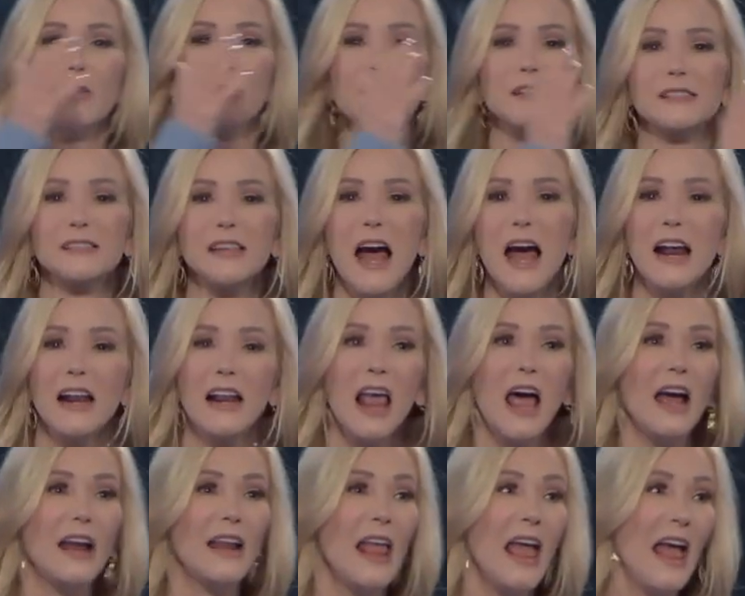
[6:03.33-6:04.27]
on the
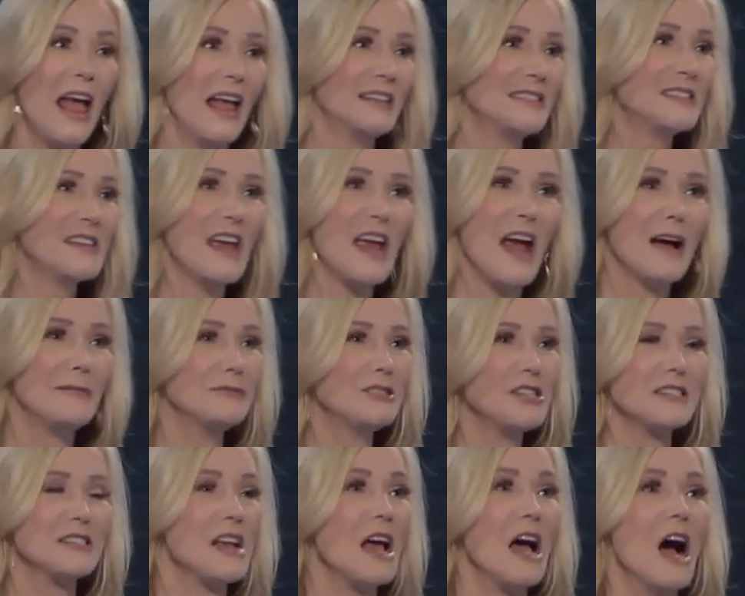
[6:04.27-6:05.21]
sideline and say, I'm
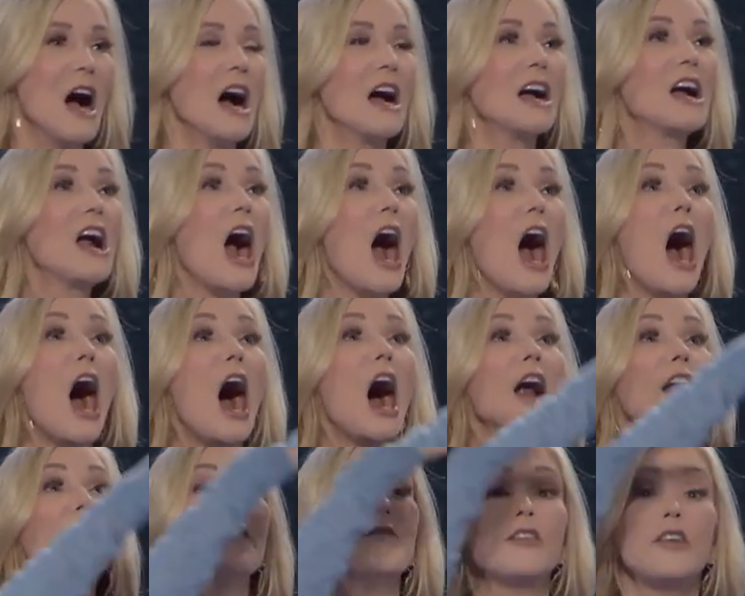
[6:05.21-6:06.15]
just a
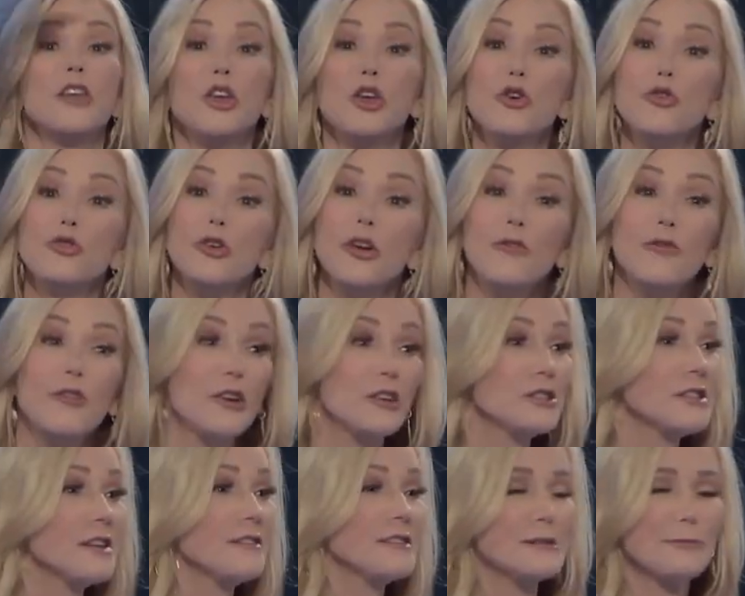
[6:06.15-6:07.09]
God of the
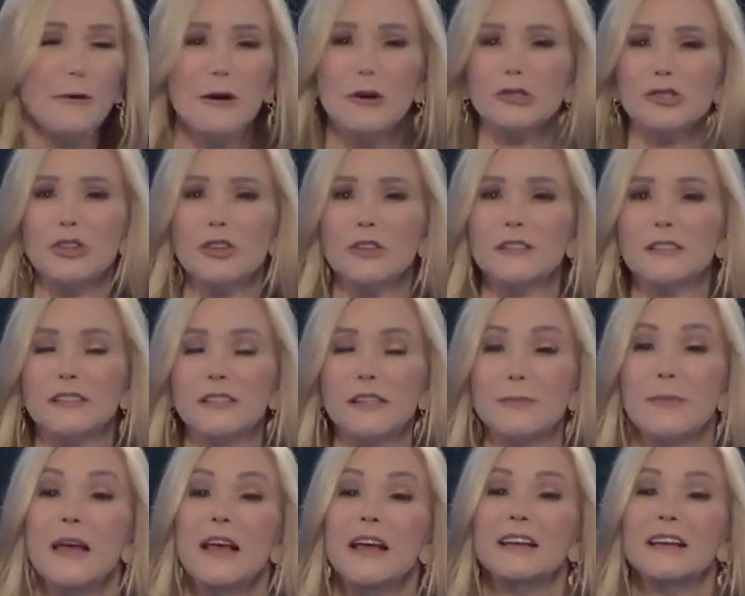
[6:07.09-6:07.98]
universe of spiritualism.